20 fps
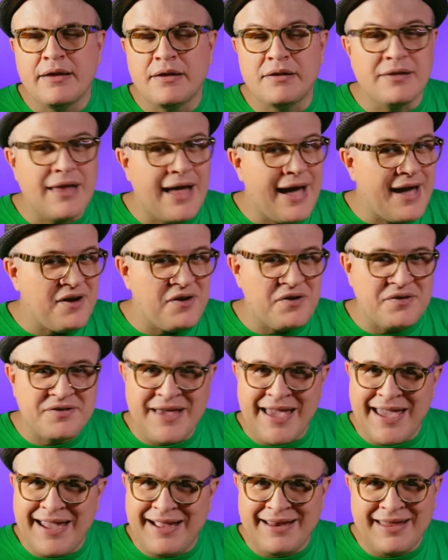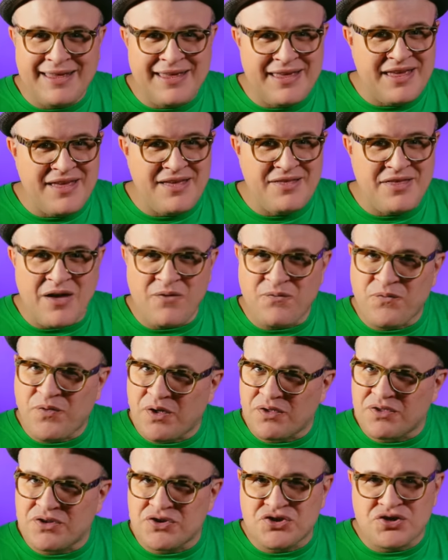Liars A to E, that
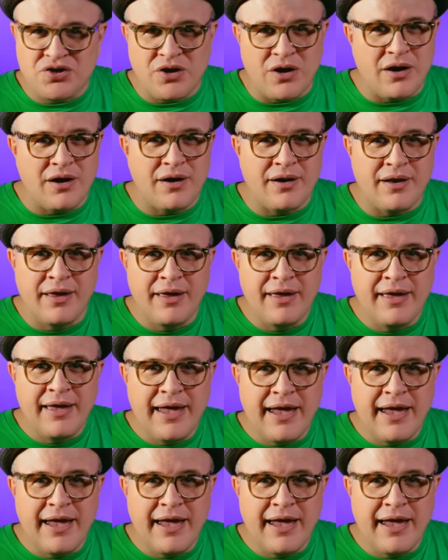filled the chart,